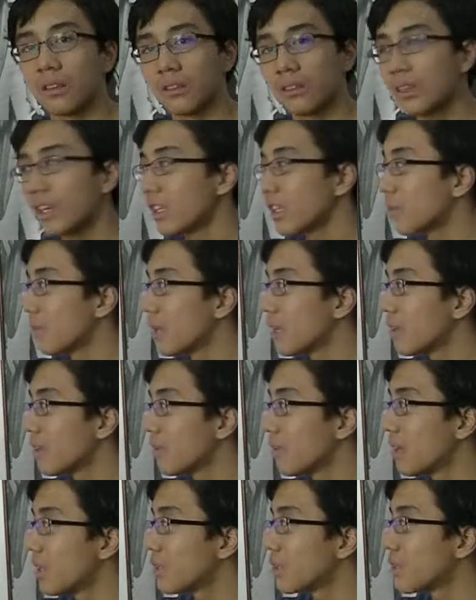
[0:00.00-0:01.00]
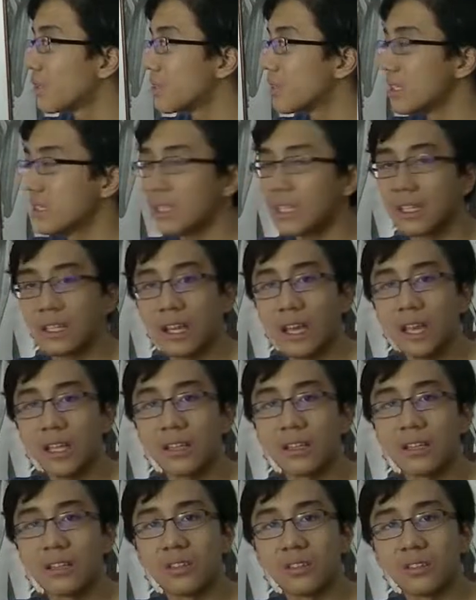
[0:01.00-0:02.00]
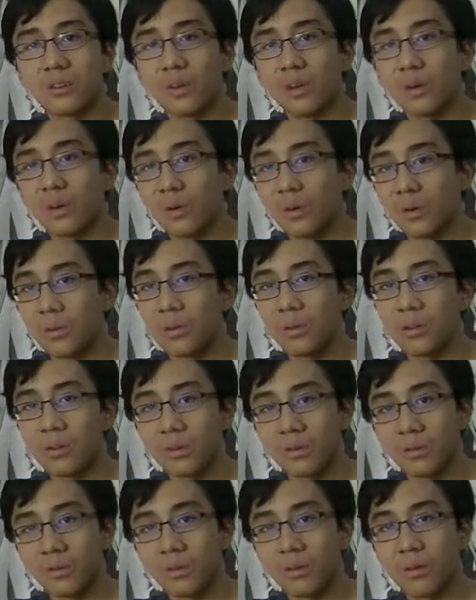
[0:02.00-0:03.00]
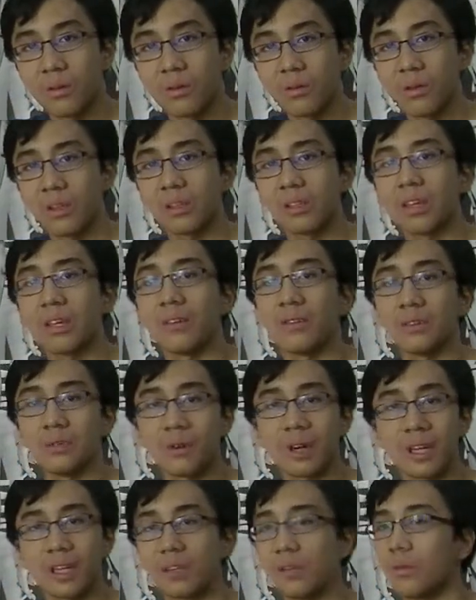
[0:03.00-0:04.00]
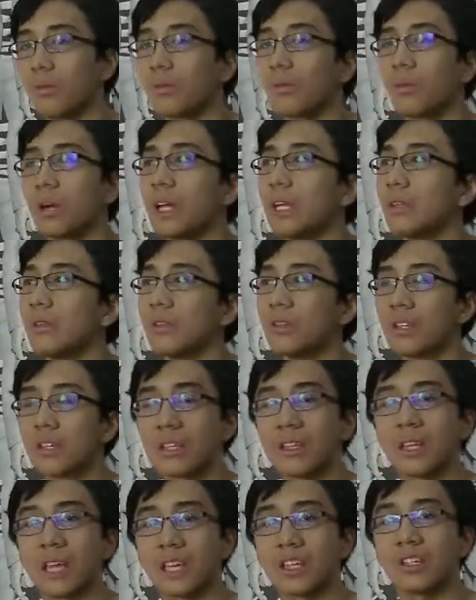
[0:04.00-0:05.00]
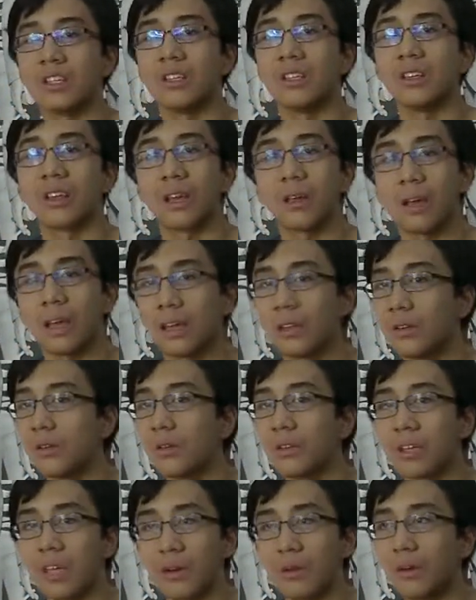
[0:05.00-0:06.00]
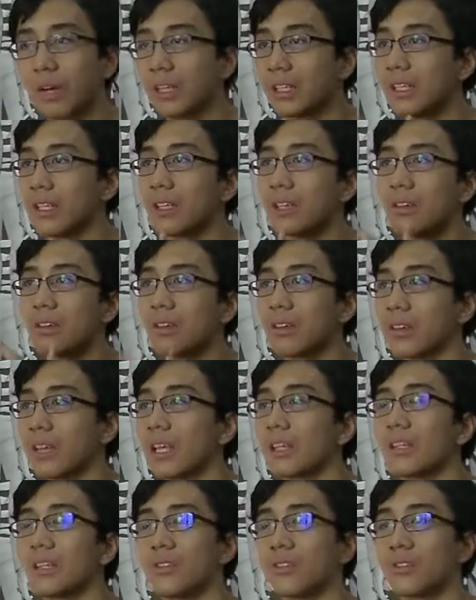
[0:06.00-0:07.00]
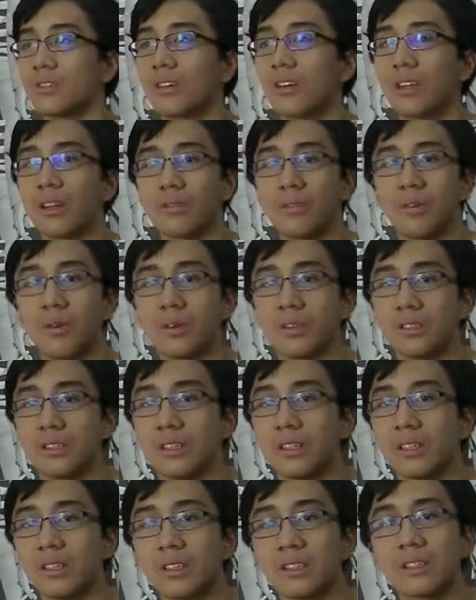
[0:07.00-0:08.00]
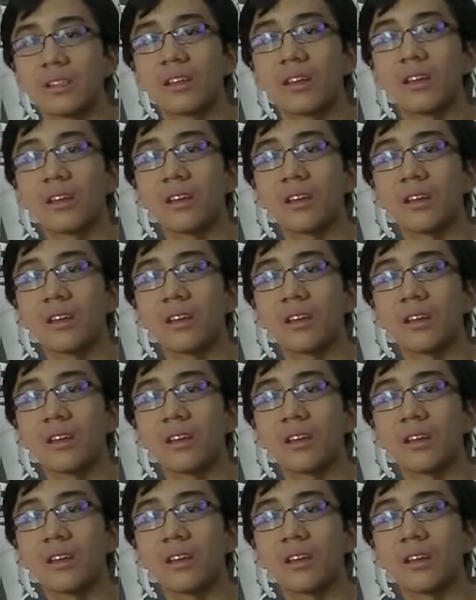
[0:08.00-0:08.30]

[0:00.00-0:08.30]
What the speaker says: Sonic Mania Adventures isn't canon, so what gives? Why do the connection? I don't get why they need to connect it to Sonic Forces.